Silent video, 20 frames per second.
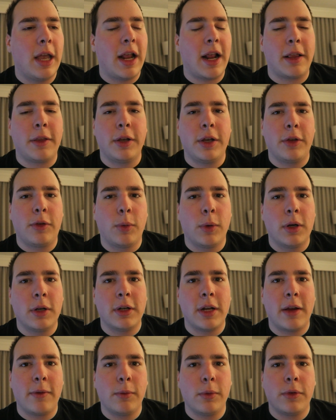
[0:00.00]
And I look at Twitter
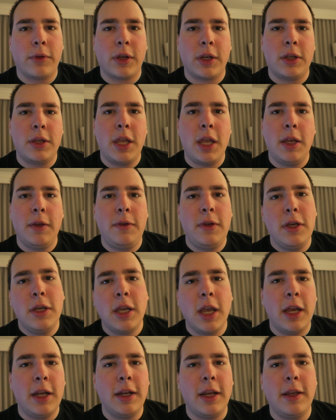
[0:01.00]
and everyone's like, Nate
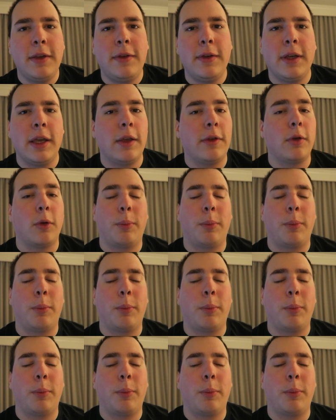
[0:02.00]
TK, Nate TK.